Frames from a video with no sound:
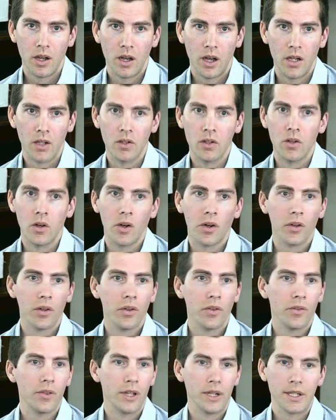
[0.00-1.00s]
a lot
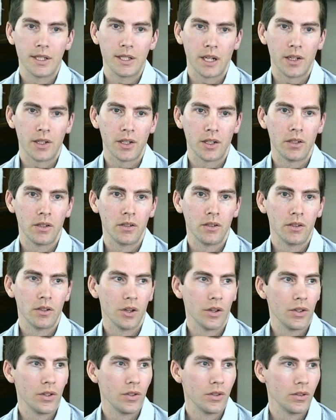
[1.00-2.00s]
of the discussion
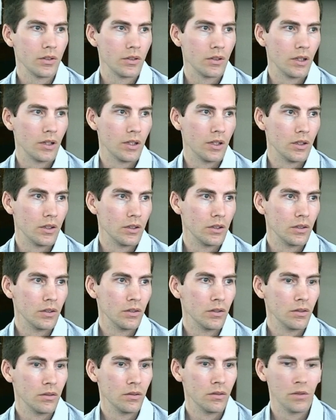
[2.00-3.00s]
goes
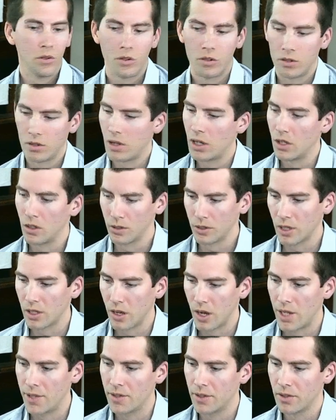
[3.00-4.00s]
along the
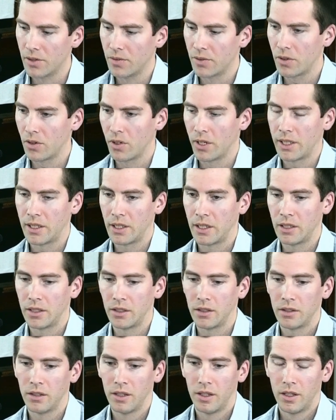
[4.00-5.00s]
lines of correcting